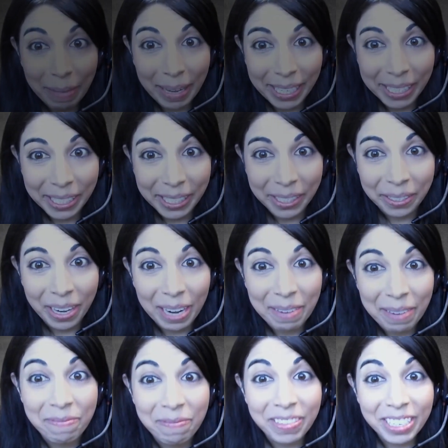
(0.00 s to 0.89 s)
spacesuit,
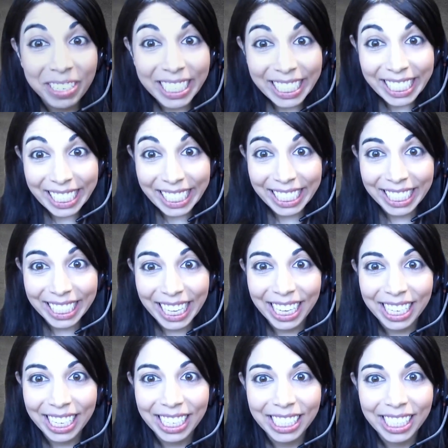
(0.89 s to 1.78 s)
I'm really
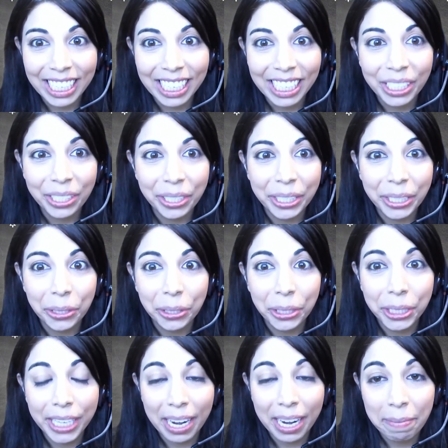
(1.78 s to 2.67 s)
excited to
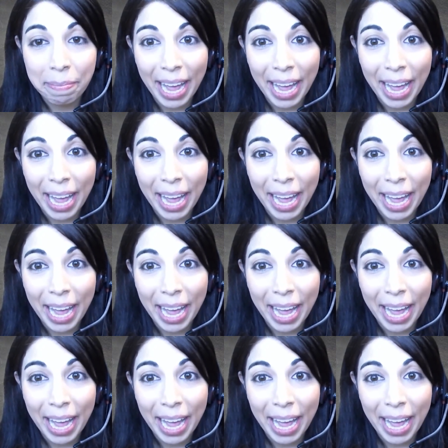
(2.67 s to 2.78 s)
introduce Jen